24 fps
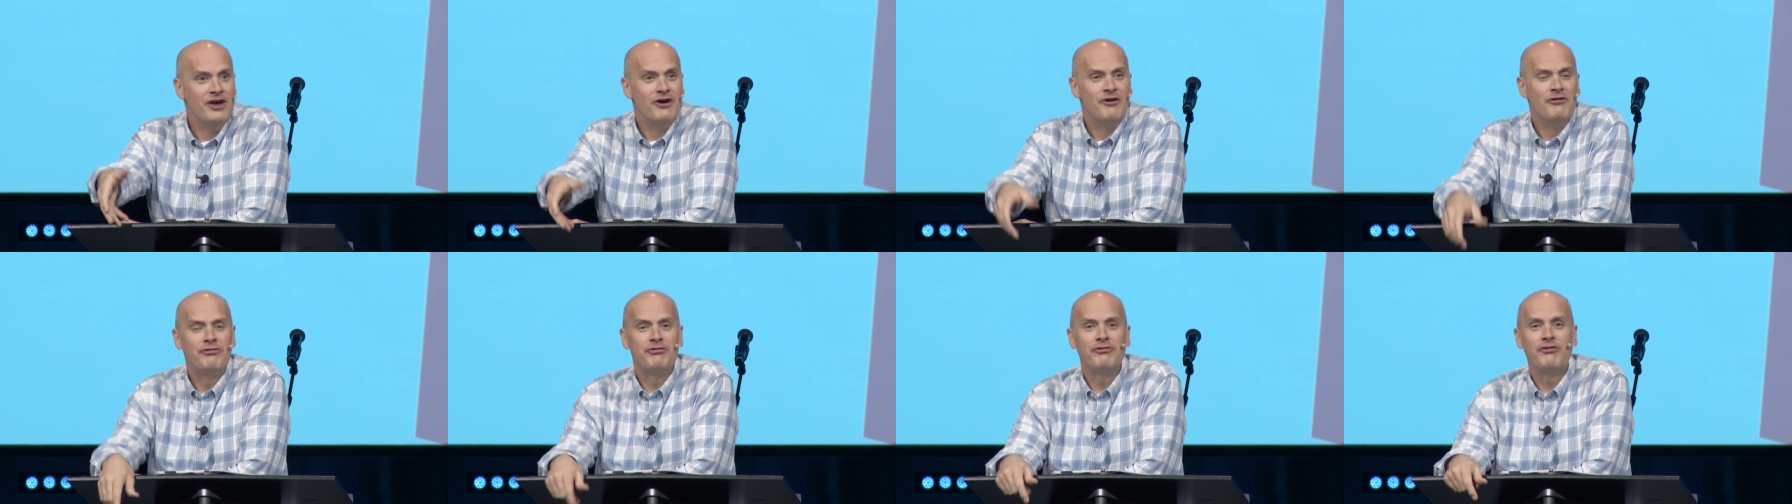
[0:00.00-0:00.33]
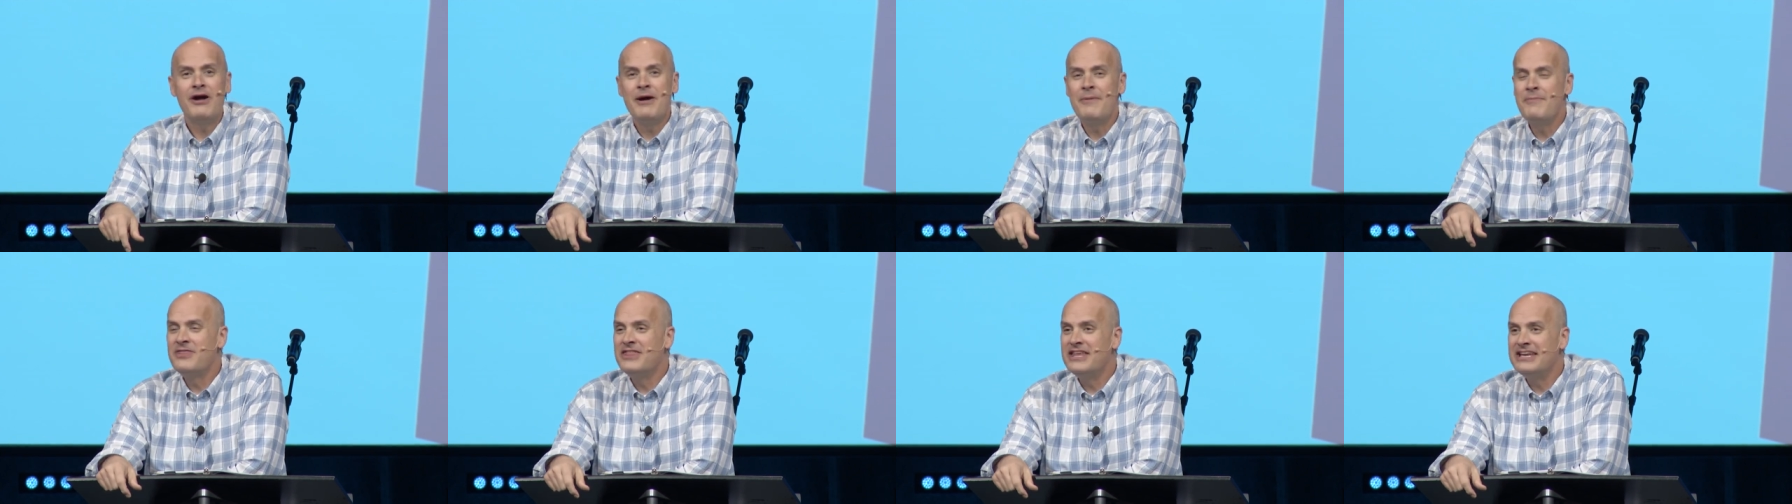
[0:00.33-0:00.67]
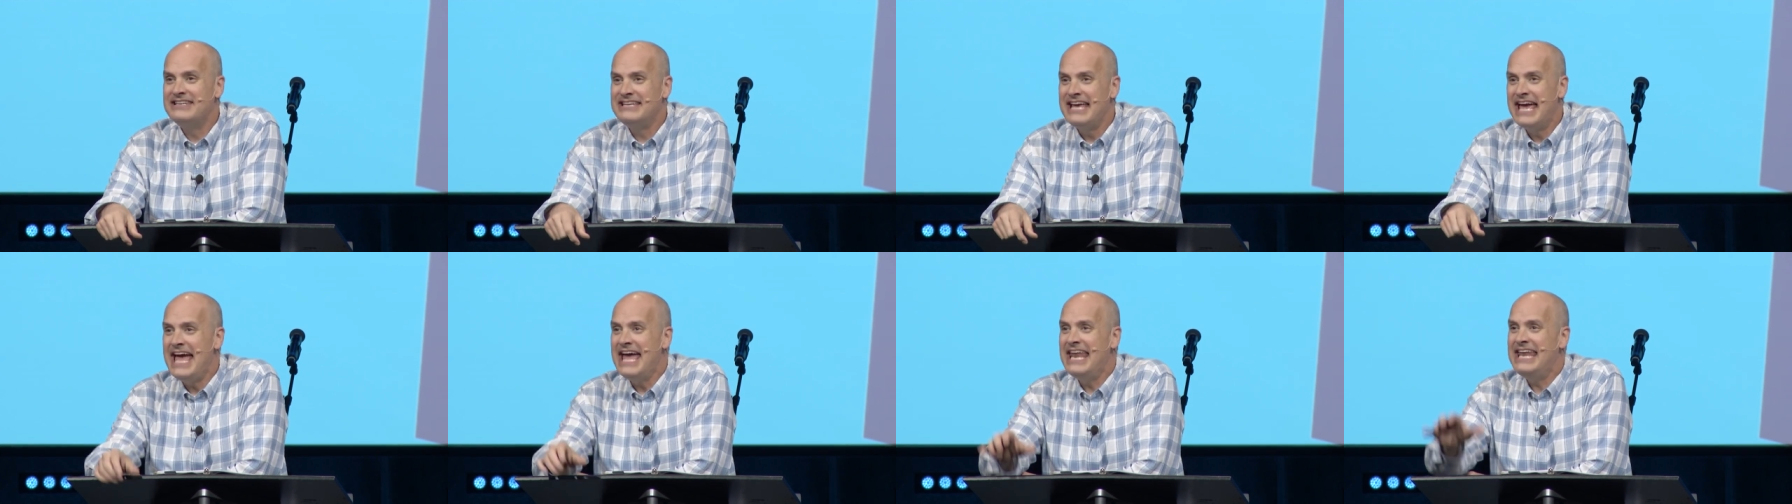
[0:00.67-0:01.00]
from the
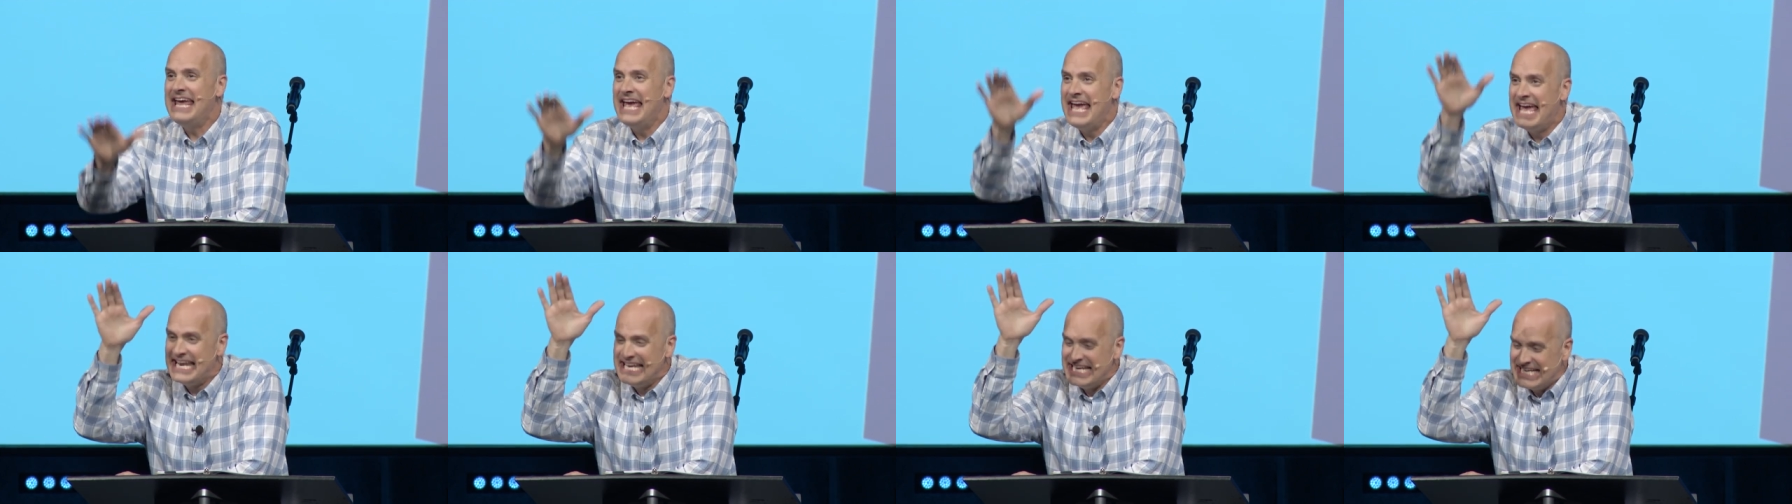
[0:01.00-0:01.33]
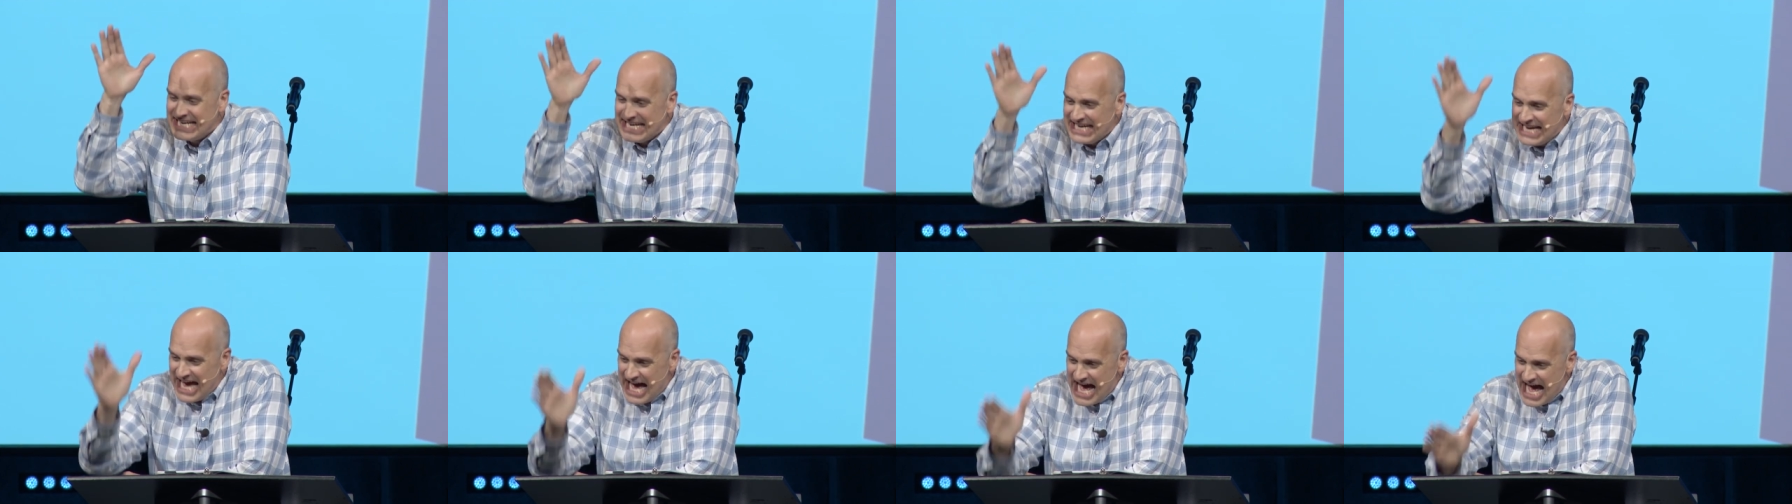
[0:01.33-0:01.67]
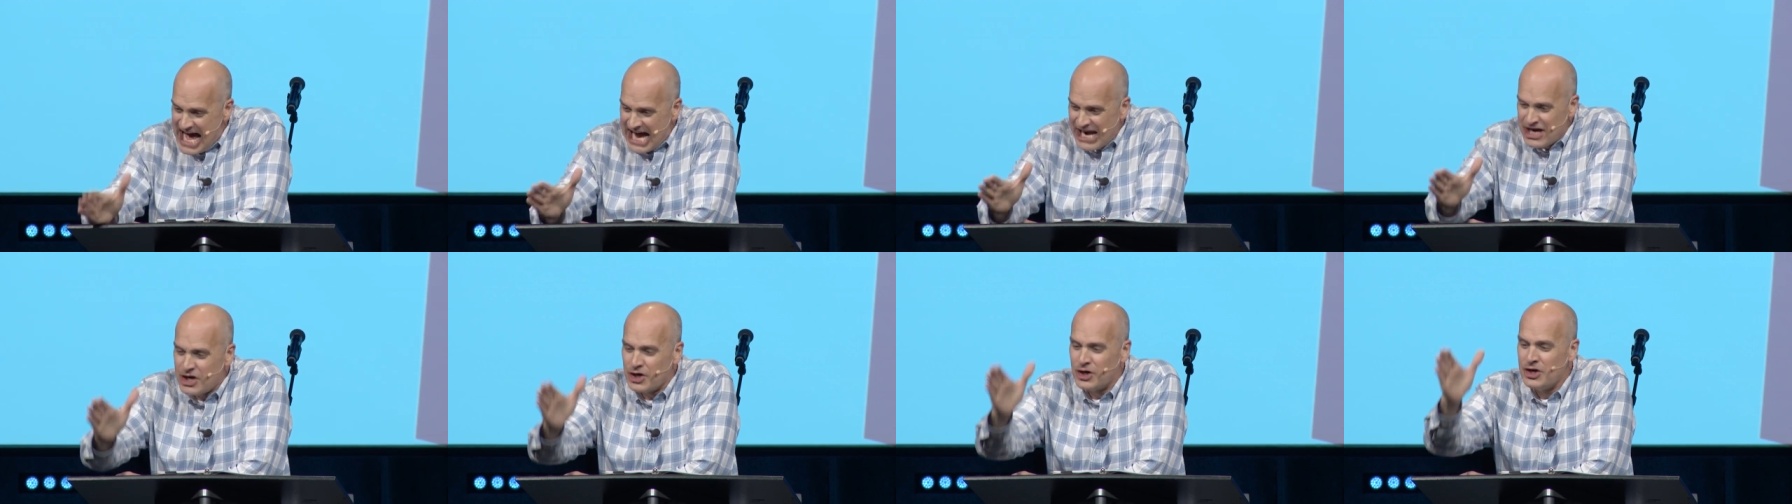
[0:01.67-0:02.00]
dead and
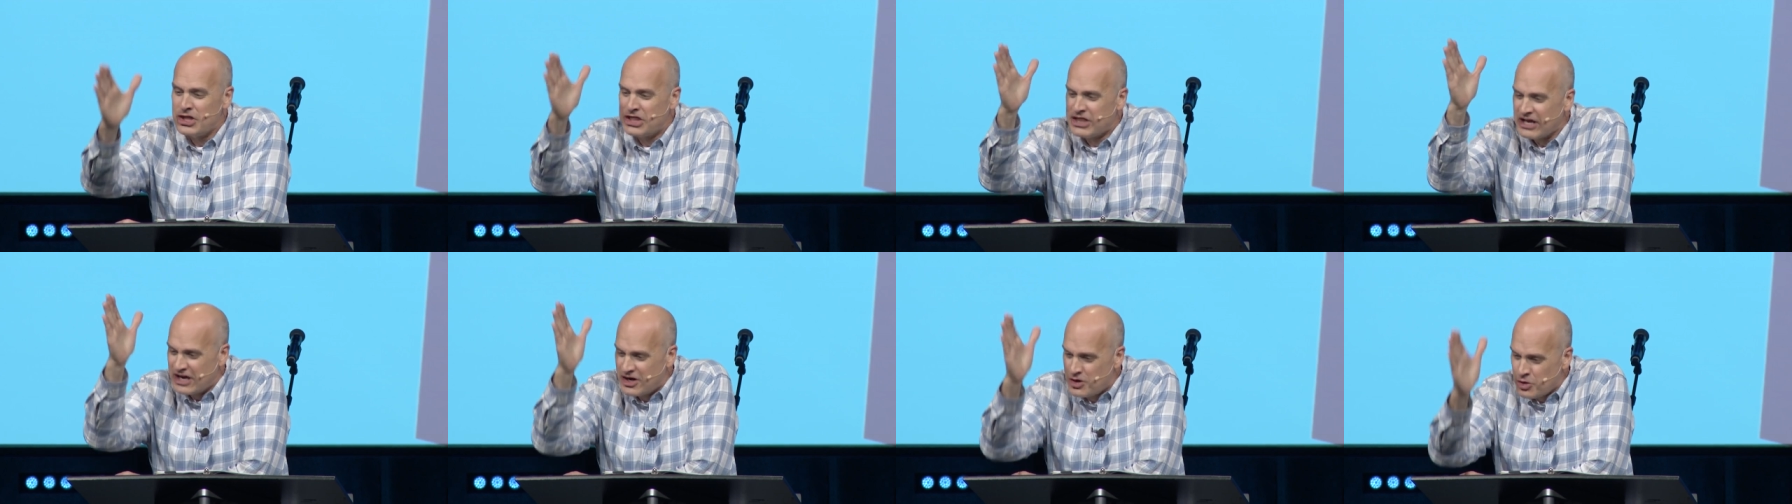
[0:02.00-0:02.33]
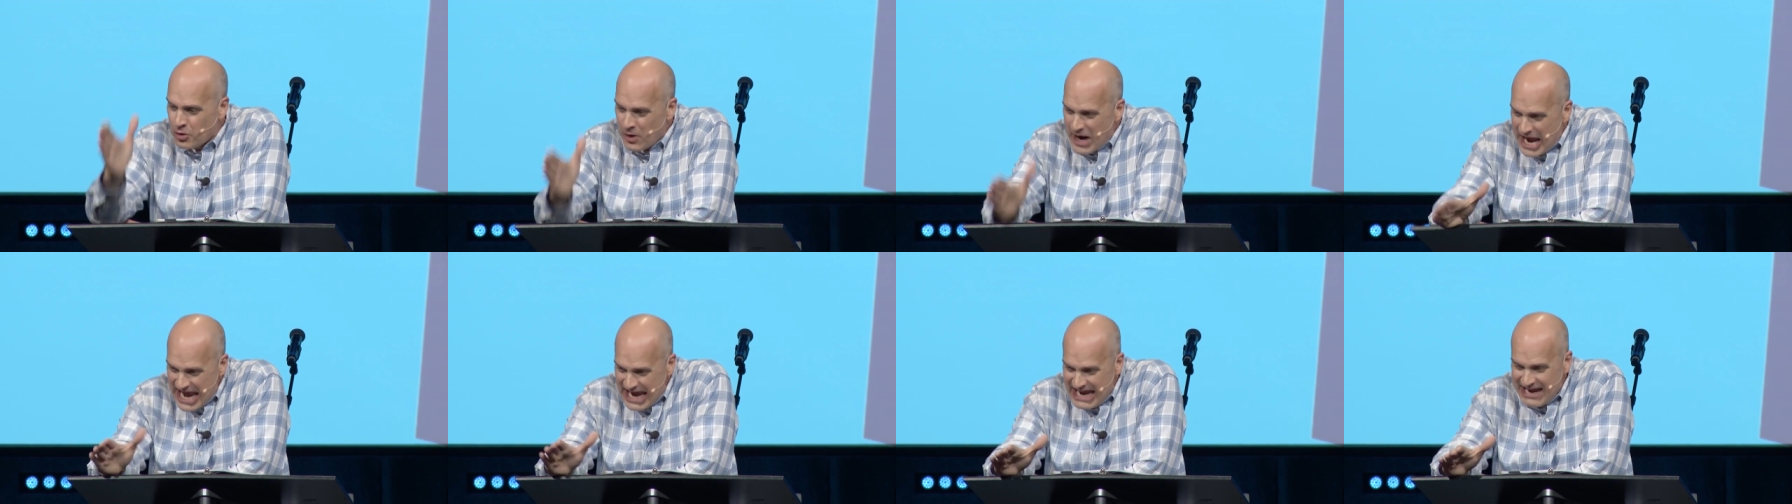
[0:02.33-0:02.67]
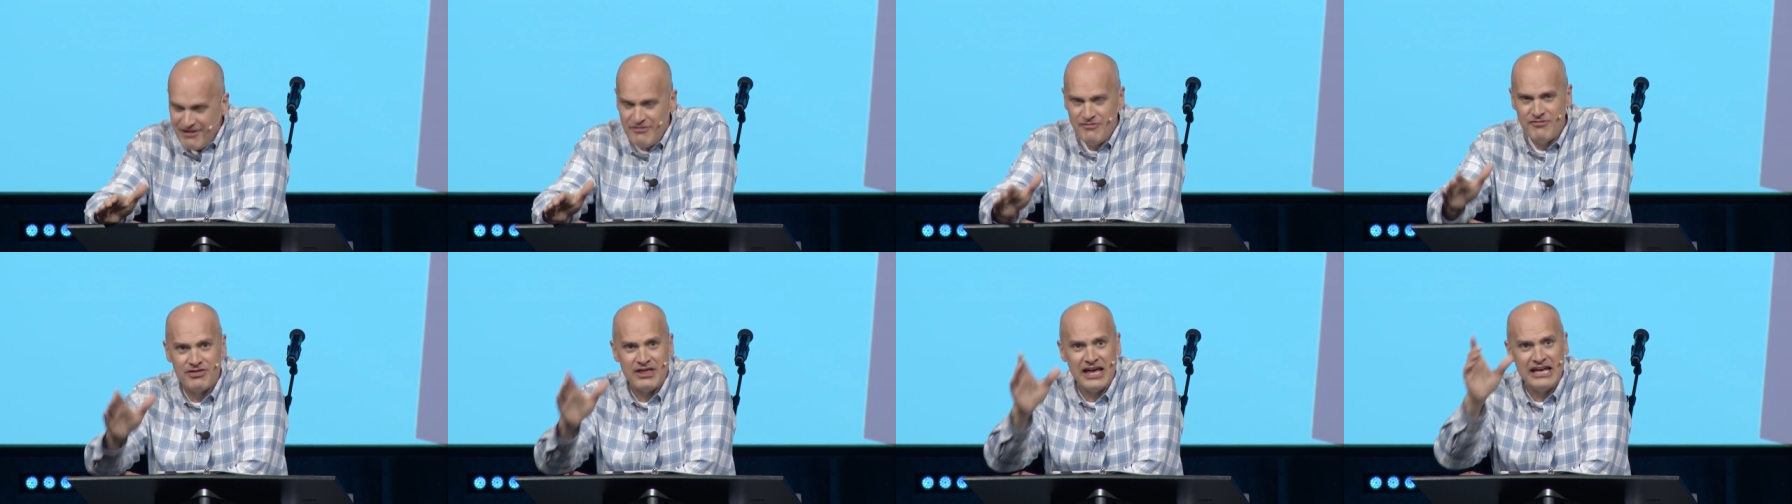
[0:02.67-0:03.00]
conquered the grave